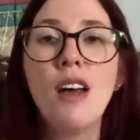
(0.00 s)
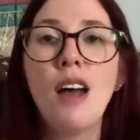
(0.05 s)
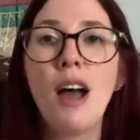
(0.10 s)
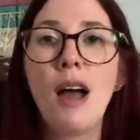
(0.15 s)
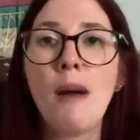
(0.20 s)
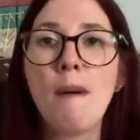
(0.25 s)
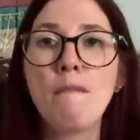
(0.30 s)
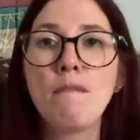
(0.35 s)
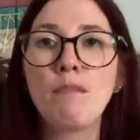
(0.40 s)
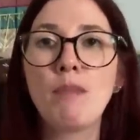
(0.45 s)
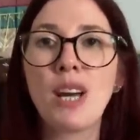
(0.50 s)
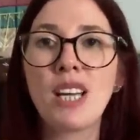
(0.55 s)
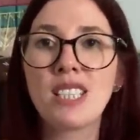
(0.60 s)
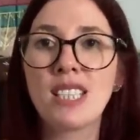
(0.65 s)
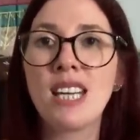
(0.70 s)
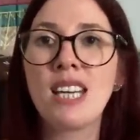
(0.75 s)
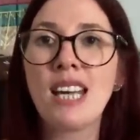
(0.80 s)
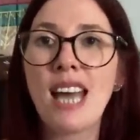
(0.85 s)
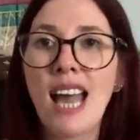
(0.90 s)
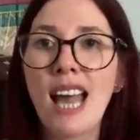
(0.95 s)
But I
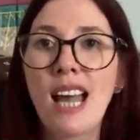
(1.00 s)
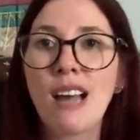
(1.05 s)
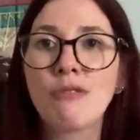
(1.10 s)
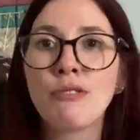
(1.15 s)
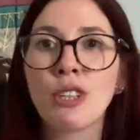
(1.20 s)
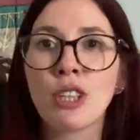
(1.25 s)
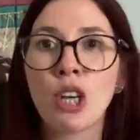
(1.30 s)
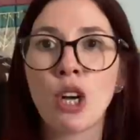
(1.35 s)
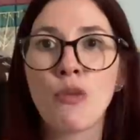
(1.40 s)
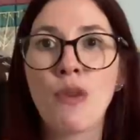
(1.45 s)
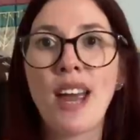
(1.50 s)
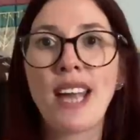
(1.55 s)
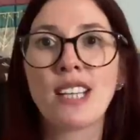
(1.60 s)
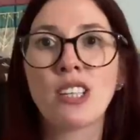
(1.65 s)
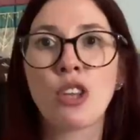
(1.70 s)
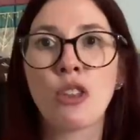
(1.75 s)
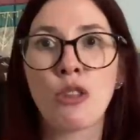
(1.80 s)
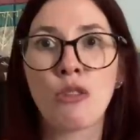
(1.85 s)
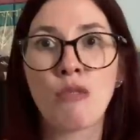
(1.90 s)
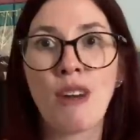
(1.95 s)
didn't have the
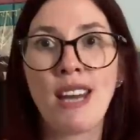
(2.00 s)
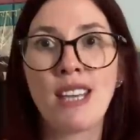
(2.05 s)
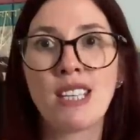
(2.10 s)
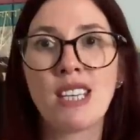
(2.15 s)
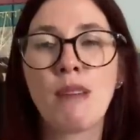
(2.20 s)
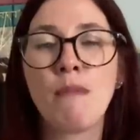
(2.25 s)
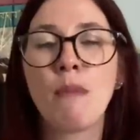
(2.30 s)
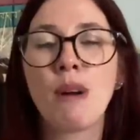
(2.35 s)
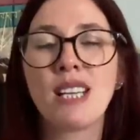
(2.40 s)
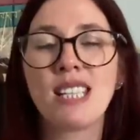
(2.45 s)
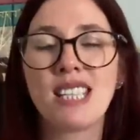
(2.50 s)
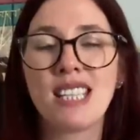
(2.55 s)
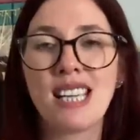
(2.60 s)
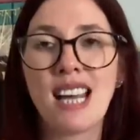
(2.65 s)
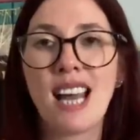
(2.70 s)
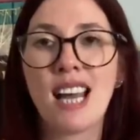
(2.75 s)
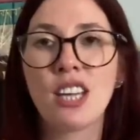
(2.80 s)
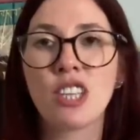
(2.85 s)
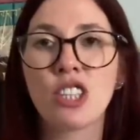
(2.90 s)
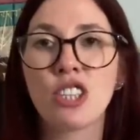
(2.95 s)
correct thread in my
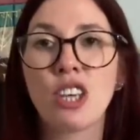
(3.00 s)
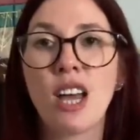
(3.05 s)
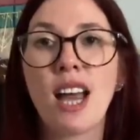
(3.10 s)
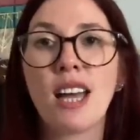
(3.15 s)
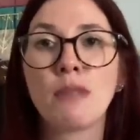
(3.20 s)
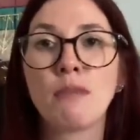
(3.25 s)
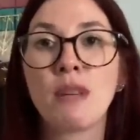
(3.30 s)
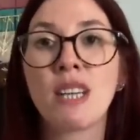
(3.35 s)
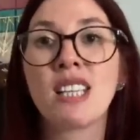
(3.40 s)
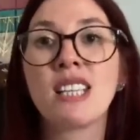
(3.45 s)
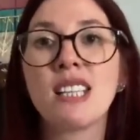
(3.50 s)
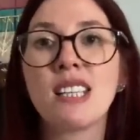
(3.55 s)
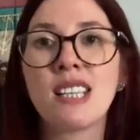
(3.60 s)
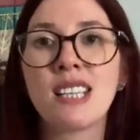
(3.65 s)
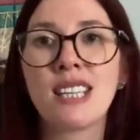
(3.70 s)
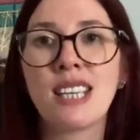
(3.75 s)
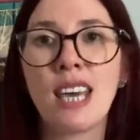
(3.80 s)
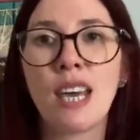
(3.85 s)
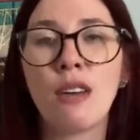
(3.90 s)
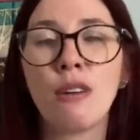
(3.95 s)
stash, and because it's a
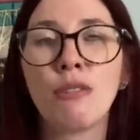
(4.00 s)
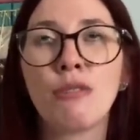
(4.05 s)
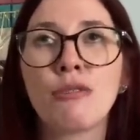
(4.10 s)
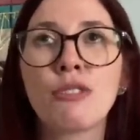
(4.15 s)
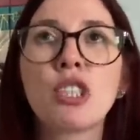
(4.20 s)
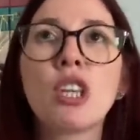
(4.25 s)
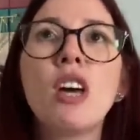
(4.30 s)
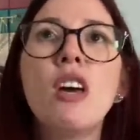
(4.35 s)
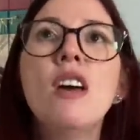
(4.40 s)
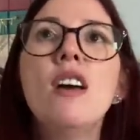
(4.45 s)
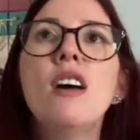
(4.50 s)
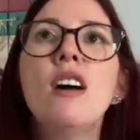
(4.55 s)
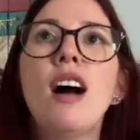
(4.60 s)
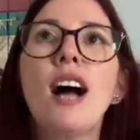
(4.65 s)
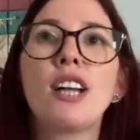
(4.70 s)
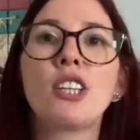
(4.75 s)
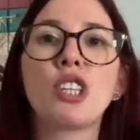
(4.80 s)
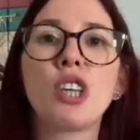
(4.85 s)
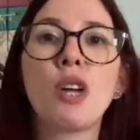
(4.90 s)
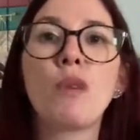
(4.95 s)
gift,
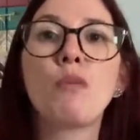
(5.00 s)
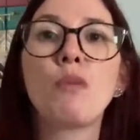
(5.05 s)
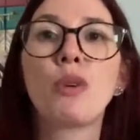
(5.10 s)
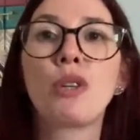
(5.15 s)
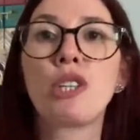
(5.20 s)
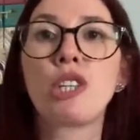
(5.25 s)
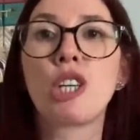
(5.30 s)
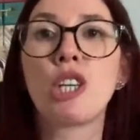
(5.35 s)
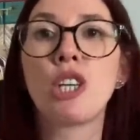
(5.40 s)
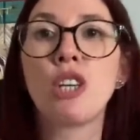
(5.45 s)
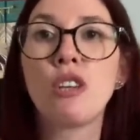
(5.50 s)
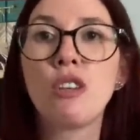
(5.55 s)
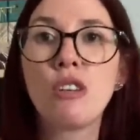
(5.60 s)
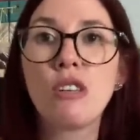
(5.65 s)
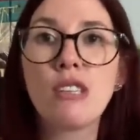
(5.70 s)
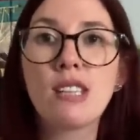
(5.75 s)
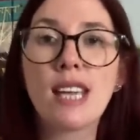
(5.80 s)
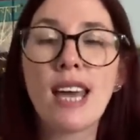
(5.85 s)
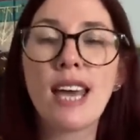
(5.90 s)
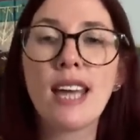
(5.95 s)
I don't want to
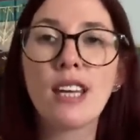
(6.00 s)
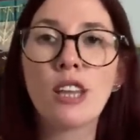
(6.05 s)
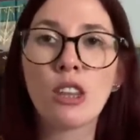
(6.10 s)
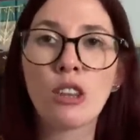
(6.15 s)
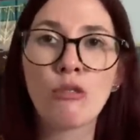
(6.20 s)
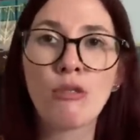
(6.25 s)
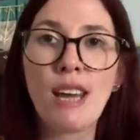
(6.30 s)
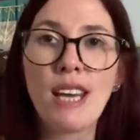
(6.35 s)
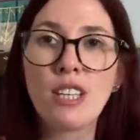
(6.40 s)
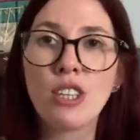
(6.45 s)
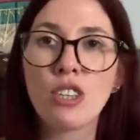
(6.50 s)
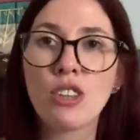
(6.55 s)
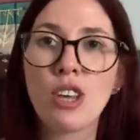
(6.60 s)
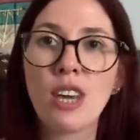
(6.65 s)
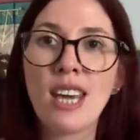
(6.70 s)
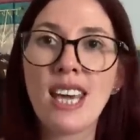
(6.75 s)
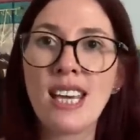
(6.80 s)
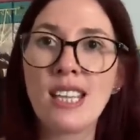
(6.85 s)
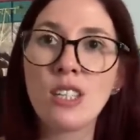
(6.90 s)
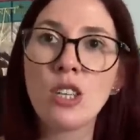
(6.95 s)
use a thread
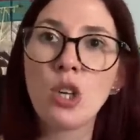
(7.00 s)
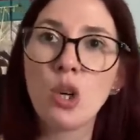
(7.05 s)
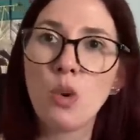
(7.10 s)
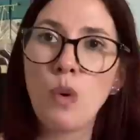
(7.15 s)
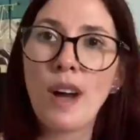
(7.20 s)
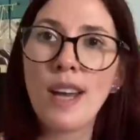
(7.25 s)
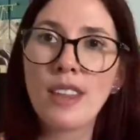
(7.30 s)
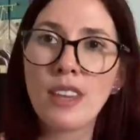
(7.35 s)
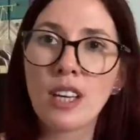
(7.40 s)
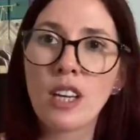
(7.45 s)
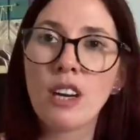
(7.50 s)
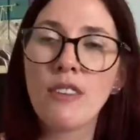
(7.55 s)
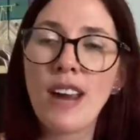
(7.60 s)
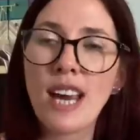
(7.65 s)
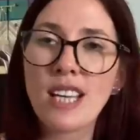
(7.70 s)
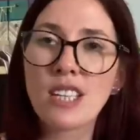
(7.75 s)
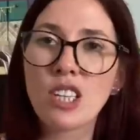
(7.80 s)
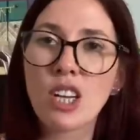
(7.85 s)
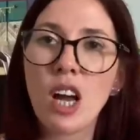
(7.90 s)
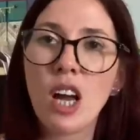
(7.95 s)
that isn't quite the
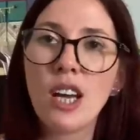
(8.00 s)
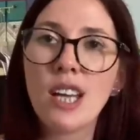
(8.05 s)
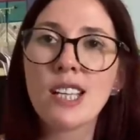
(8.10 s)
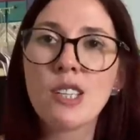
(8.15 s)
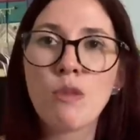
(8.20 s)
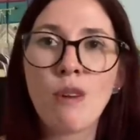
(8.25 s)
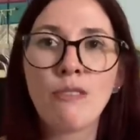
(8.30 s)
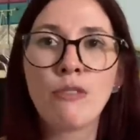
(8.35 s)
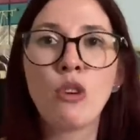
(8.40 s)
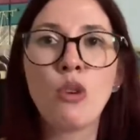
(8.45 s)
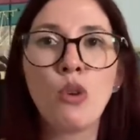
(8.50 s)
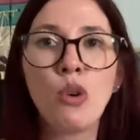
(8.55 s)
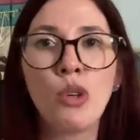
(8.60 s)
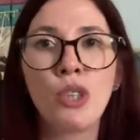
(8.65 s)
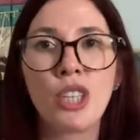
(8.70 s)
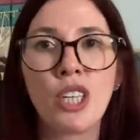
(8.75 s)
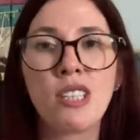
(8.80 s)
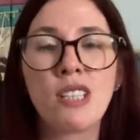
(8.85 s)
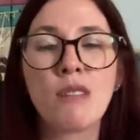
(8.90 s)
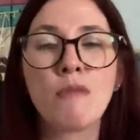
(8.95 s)
correct colour, so I've
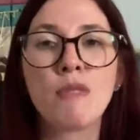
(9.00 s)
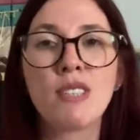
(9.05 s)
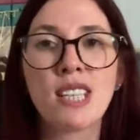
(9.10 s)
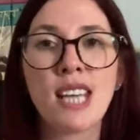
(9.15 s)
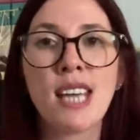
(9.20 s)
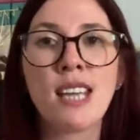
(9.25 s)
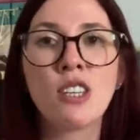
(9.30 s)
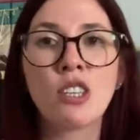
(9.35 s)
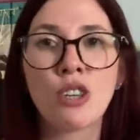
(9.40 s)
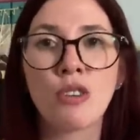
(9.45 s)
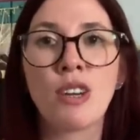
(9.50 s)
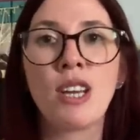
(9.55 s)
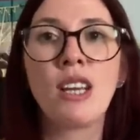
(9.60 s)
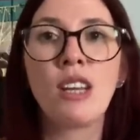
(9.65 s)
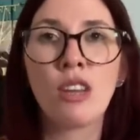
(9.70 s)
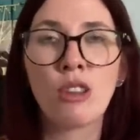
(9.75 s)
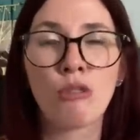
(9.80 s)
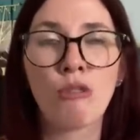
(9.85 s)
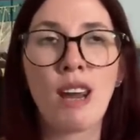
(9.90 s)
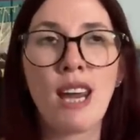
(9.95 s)
ordered some sage
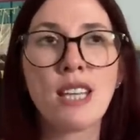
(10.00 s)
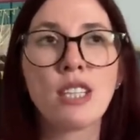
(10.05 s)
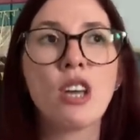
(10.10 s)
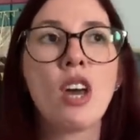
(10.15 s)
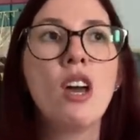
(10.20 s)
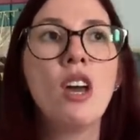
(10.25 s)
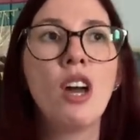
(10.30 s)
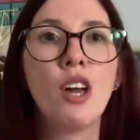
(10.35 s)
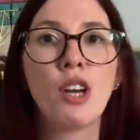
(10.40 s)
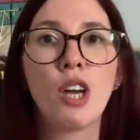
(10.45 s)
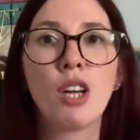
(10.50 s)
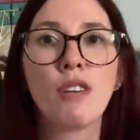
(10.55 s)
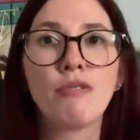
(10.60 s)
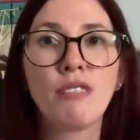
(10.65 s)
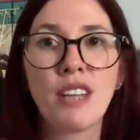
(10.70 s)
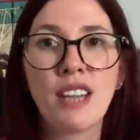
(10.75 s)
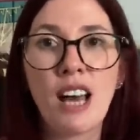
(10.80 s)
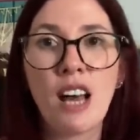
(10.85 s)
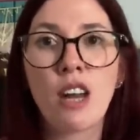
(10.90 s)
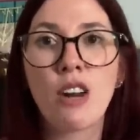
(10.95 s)
green thread, and
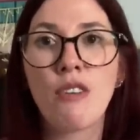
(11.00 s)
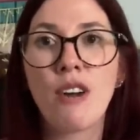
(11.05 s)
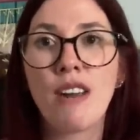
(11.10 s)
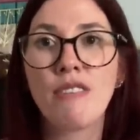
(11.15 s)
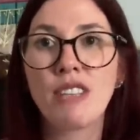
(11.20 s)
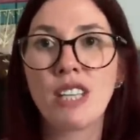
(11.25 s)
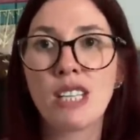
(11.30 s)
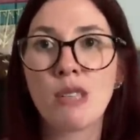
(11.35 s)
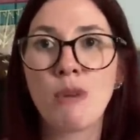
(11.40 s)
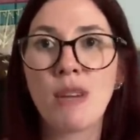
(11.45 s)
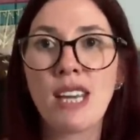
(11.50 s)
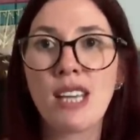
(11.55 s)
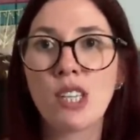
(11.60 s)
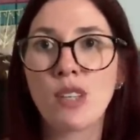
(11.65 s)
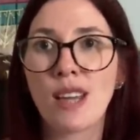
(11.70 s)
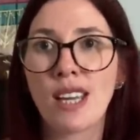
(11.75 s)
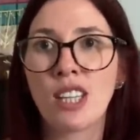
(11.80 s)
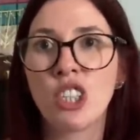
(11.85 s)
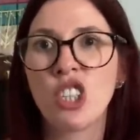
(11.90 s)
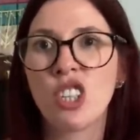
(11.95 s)
hopefully that'll arrive this week
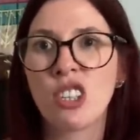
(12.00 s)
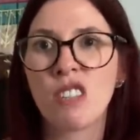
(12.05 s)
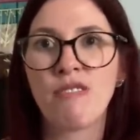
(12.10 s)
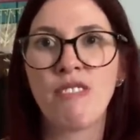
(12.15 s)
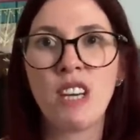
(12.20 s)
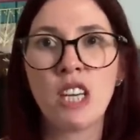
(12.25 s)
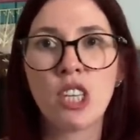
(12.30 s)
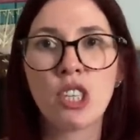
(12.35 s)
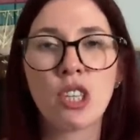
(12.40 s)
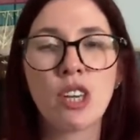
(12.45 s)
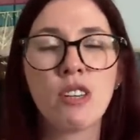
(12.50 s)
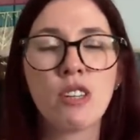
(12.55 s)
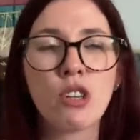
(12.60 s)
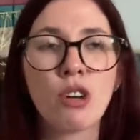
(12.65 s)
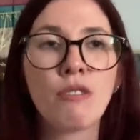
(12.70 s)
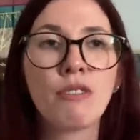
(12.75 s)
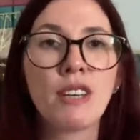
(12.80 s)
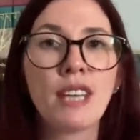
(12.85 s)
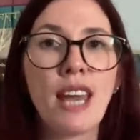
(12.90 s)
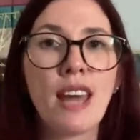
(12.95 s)
so I can just finish those
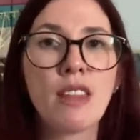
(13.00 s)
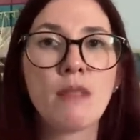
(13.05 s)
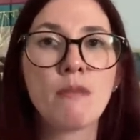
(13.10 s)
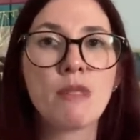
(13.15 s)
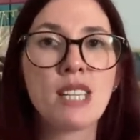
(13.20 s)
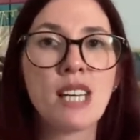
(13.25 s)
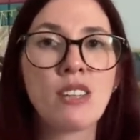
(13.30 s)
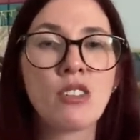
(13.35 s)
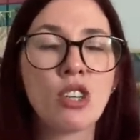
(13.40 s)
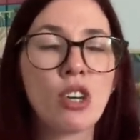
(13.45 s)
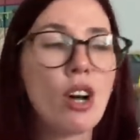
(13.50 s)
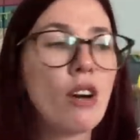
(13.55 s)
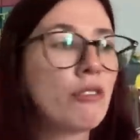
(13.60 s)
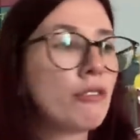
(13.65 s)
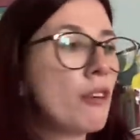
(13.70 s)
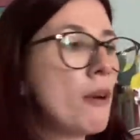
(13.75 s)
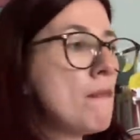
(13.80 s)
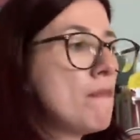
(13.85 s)
off and get them sent off.